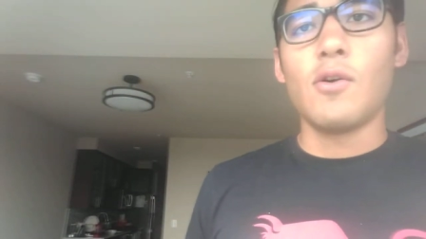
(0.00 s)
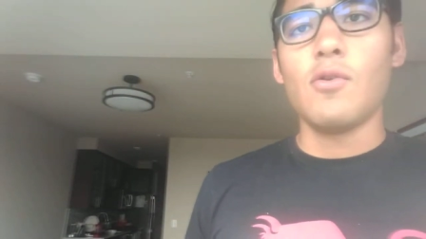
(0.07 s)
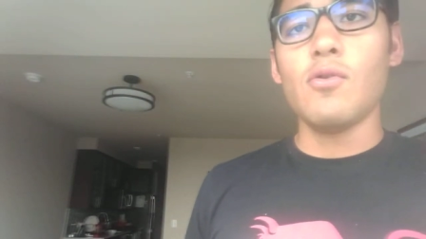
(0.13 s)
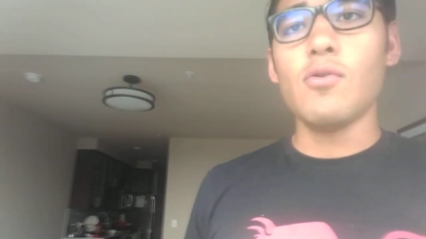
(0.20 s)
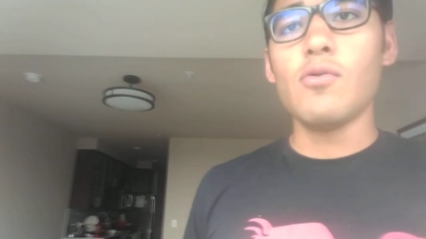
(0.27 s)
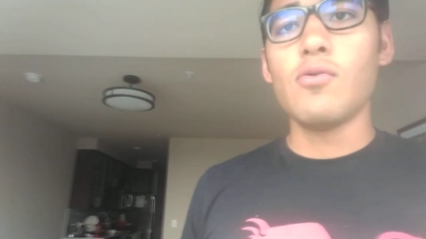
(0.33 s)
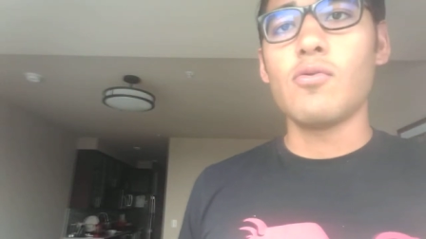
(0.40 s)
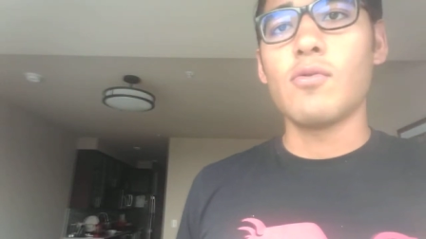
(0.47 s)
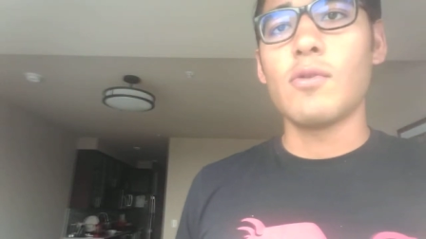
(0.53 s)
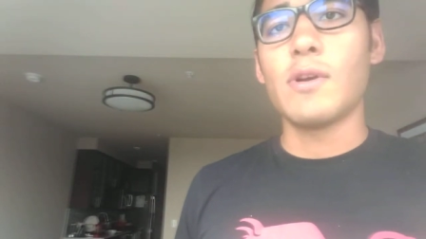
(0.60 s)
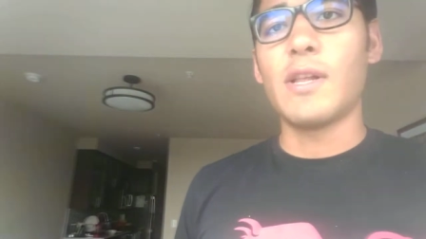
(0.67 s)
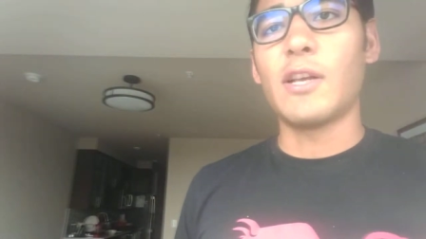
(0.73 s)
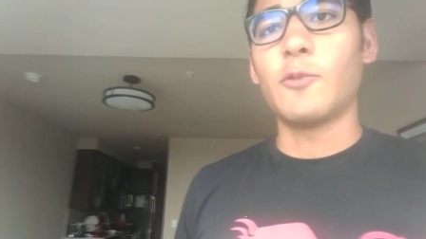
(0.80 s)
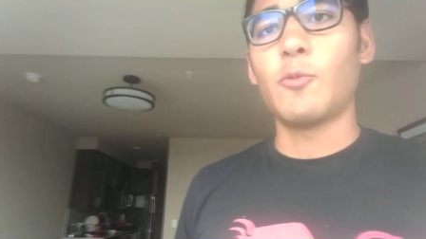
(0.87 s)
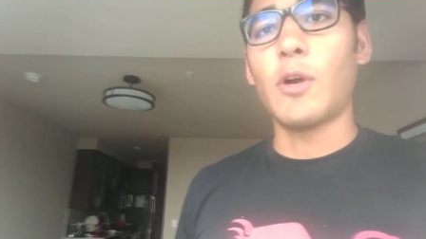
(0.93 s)
Whew.
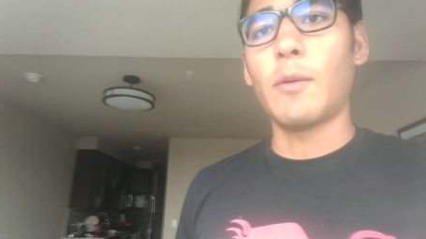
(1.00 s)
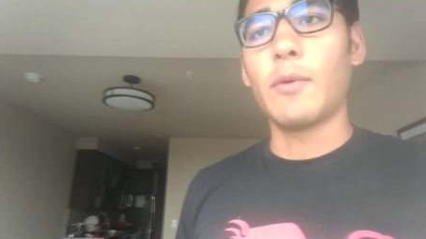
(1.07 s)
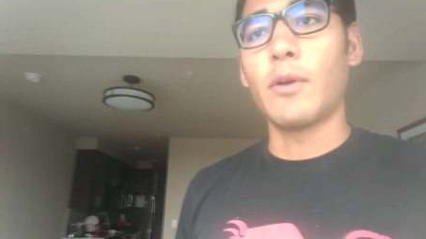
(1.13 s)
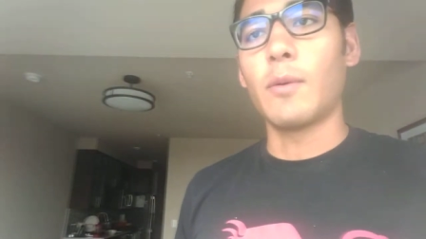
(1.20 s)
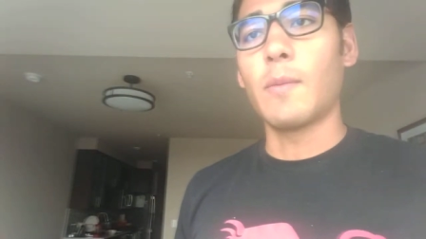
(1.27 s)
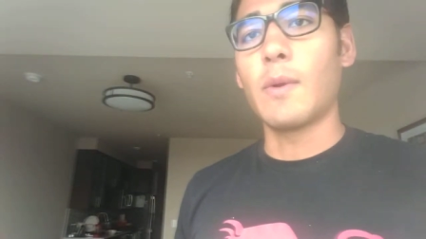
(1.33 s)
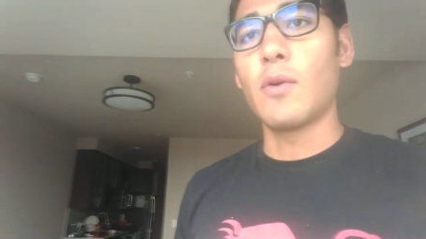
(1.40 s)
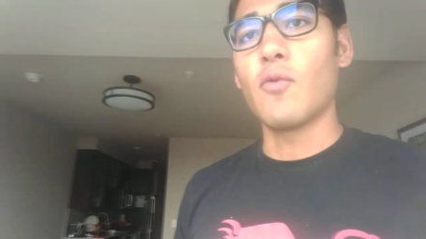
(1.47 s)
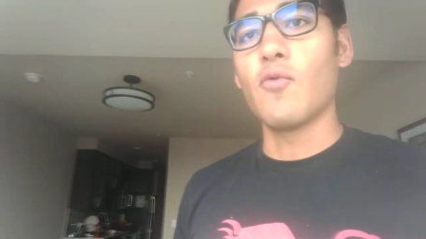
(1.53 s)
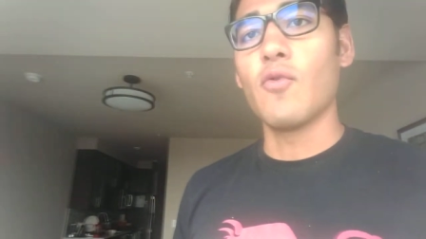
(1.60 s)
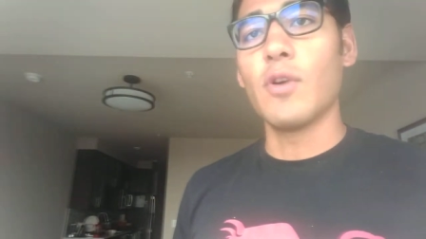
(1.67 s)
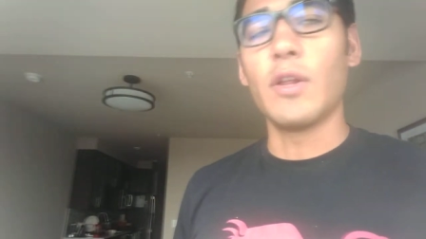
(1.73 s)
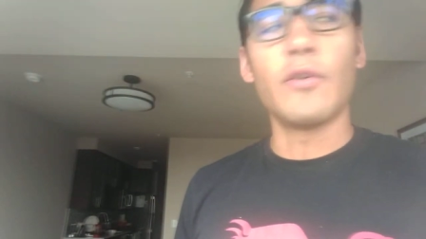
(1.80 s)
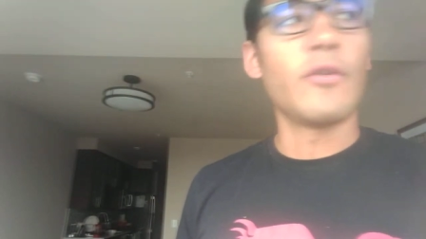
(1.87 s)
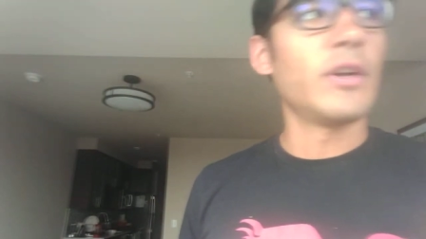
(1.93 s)
Now probably going to be
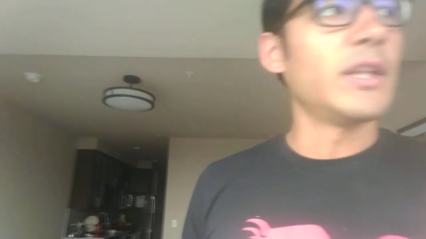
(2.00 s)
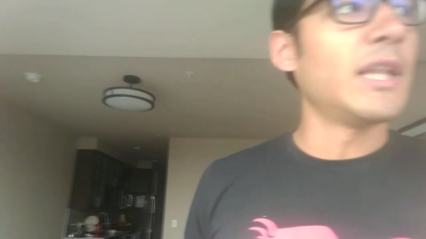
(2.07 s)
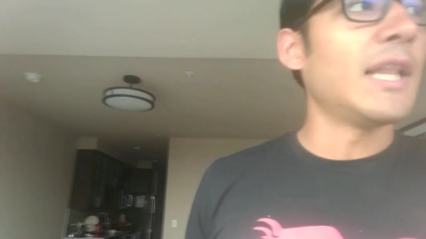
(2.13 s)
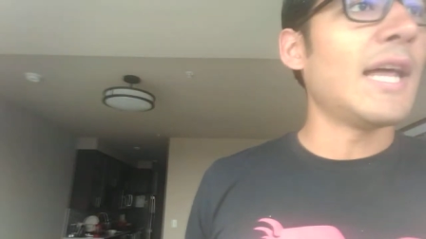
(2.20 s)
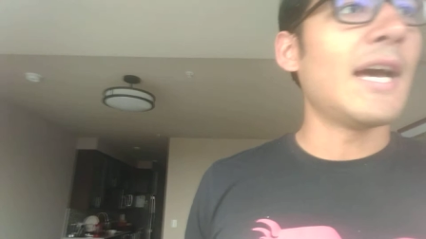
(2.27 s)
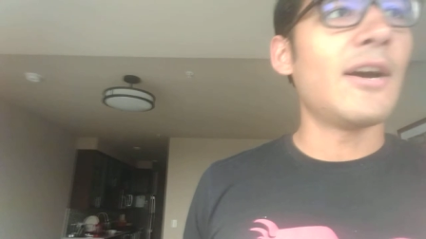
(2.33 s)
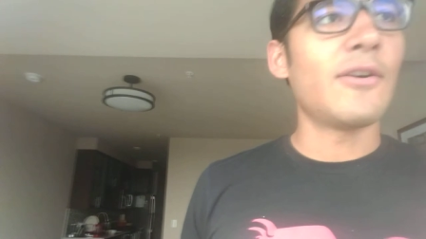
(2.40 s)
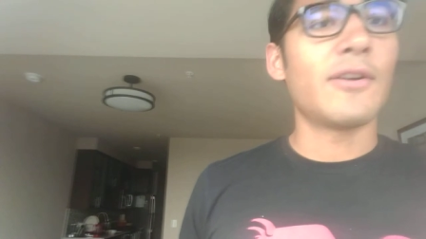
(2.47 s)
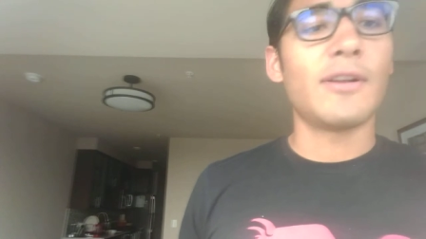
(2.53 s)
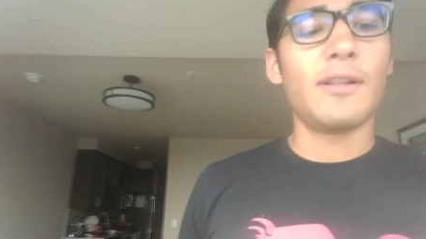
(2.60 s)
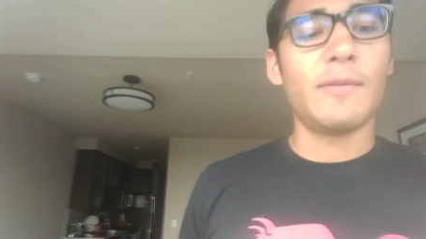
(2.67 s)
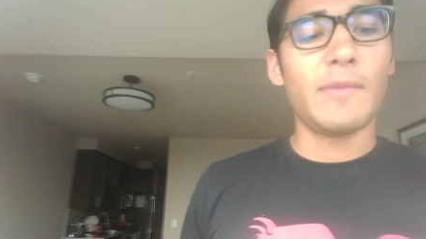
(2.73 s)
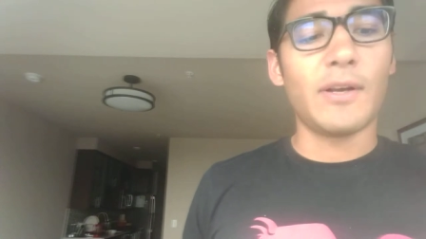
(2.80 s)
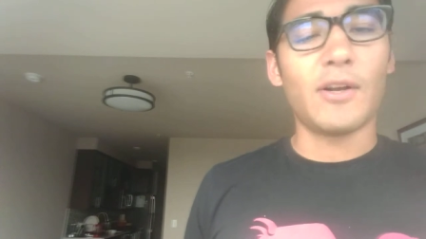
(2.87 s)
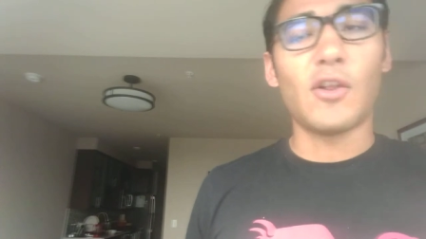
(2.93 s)
really, really loud.
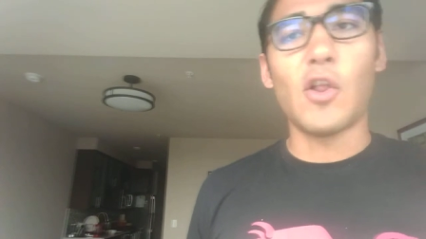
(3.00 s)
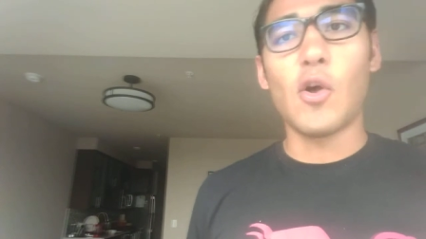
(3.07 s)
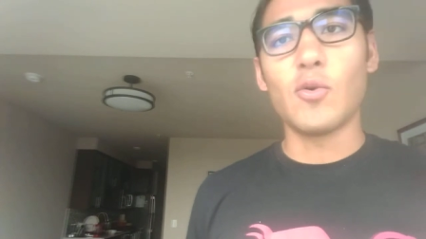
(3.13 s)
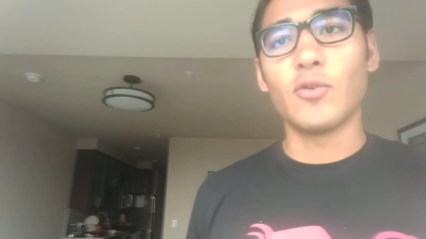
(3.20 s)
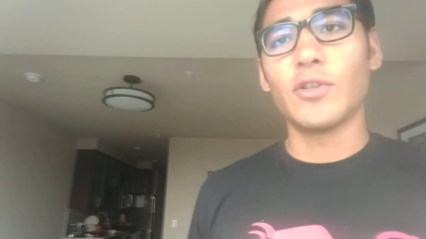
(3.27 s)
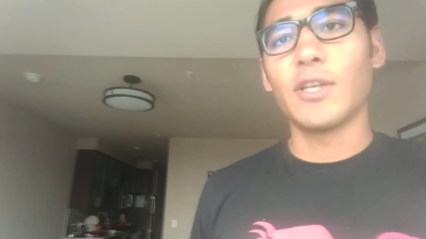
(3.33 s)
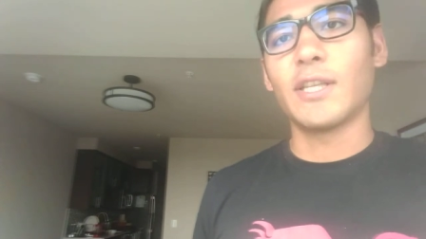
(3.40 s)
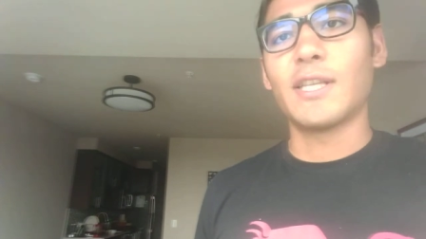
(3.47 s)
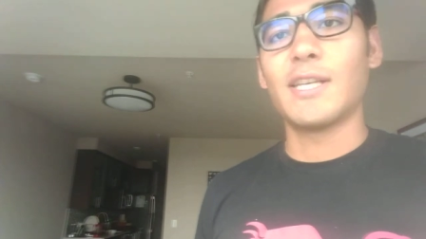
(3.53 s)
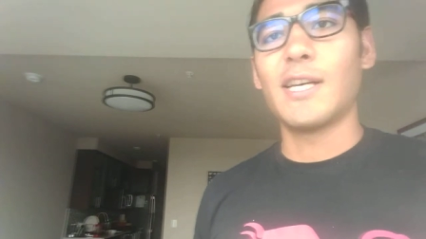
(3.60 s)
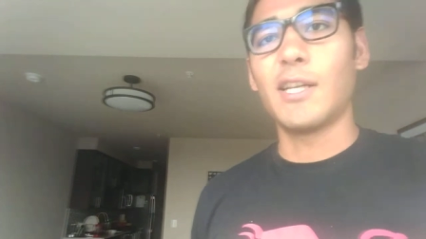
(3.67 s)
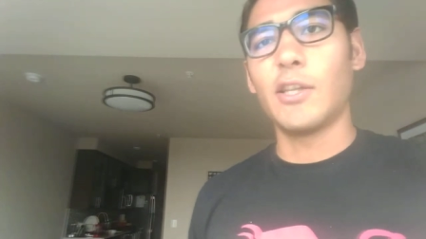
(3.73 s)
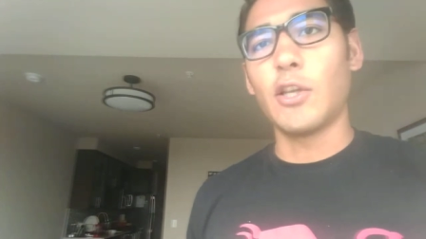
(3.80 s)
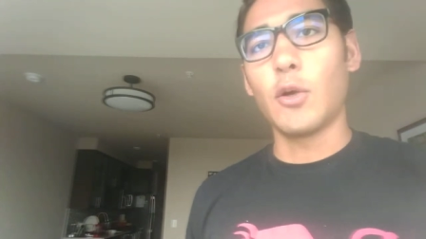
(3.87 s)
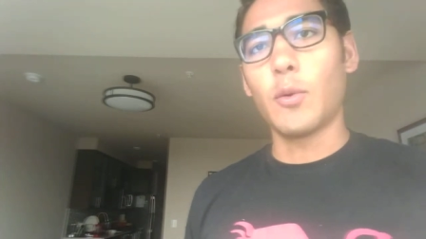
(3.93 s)
I'm going to close it.
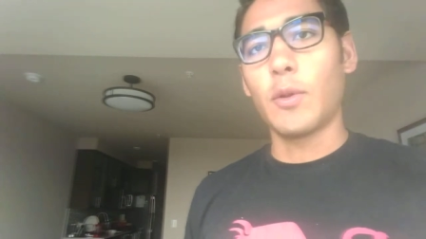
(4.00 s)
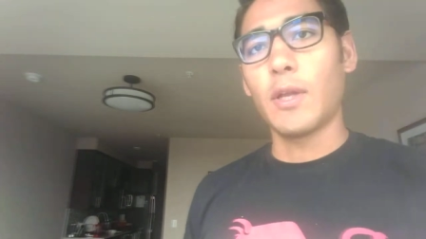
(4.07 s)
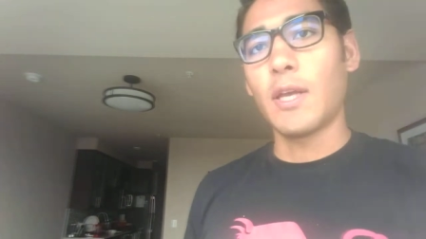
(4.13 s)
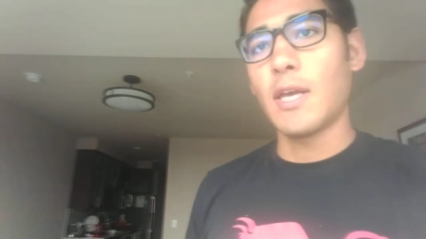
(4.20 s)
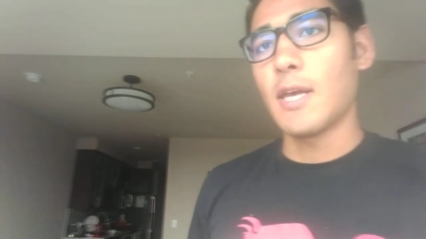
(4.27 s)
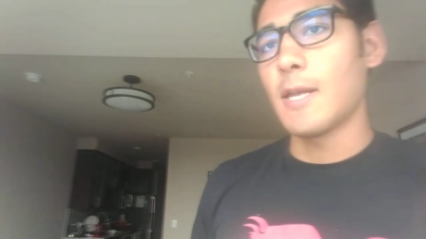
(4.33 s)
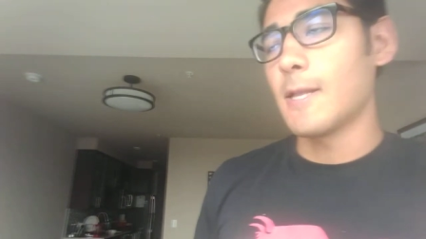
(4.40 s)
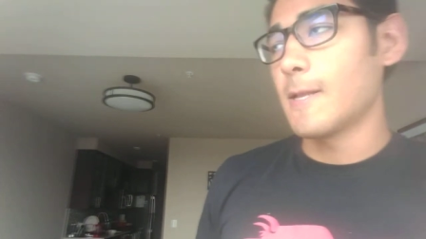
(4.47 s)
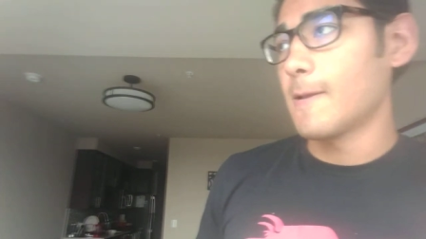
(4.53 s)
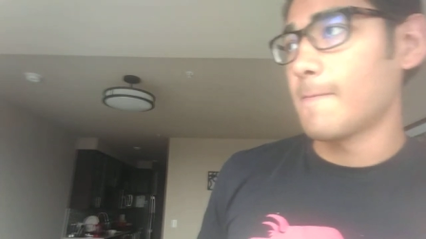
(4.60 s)
I'll deal with the heat.